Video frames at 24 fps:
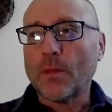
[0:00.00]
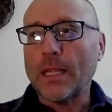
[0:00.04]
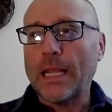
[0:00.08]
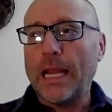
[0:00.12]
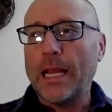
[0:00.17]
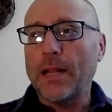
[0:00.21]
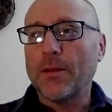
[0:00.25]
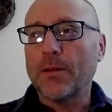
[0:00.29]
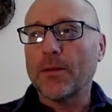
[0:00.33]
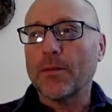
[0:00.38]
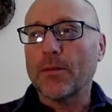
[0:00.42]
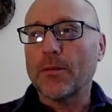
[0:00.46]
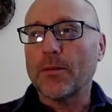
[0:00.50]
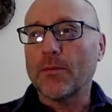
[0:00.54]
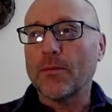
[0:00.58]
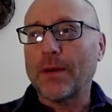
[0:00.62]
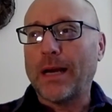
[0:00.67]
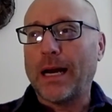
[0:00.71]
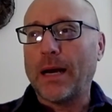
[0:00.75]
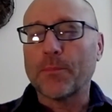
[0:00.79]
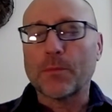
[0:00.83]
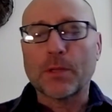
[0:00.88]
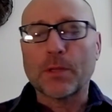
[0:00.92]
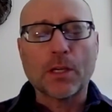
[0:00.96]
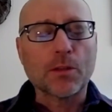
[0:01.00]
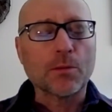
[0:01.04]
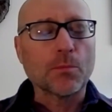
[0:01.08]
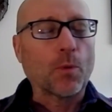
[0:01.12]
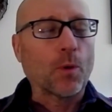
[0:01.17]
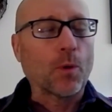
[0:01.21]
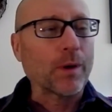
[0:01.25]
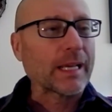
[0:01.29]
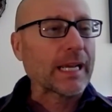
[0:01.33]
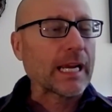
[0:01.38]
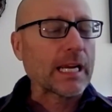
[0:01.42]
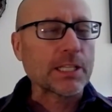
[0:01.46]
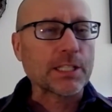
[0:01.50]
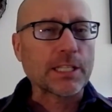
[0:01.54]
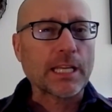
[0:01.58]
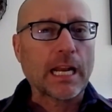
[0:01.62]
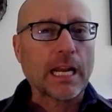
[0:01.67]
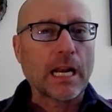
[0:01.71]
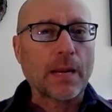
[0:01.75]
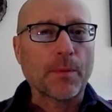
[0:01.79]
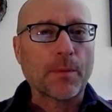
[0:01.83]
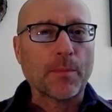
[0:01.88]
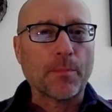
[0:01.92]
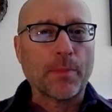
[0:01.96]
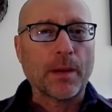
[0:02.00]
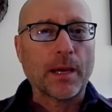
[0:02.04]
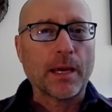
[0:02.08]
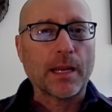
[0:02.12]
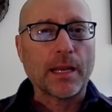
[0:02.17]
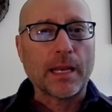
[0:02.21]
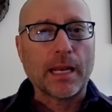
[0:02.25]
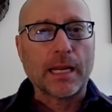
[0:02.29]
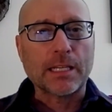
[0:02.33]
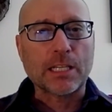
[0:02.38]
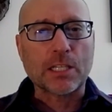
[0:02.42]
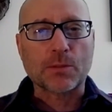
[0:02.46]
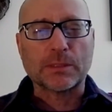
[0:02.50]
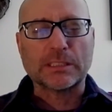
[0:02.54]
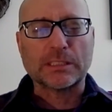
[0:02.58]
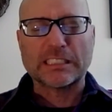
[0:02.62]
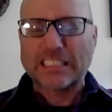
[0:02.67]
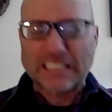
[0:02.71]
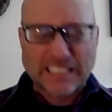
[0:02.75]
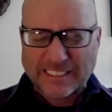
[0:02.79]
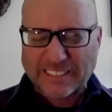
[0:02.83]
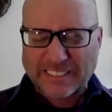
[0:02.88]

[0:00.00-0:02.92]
And um, the other morning, I sat up in bed and I just went,